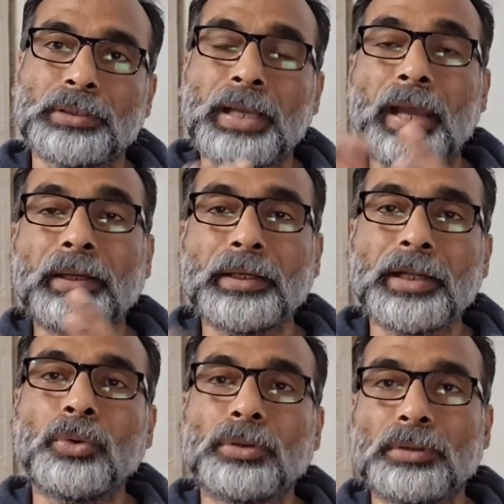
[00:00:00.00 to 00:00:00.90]
carried
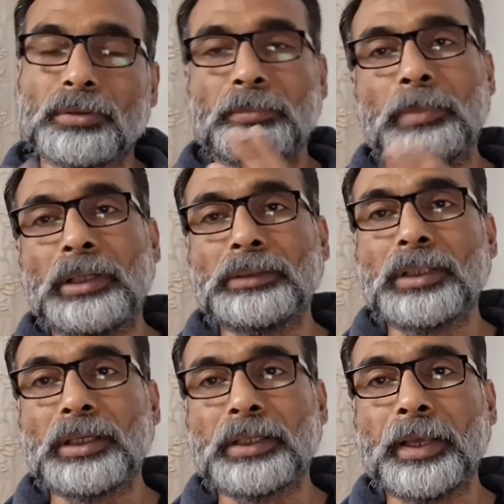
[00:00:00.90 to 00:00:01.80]
out by
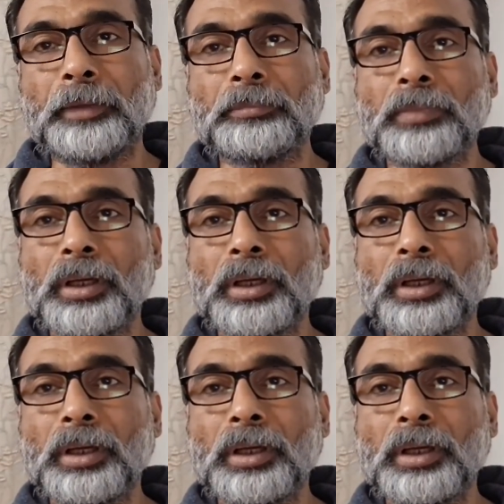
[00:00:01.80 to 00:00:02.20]
the game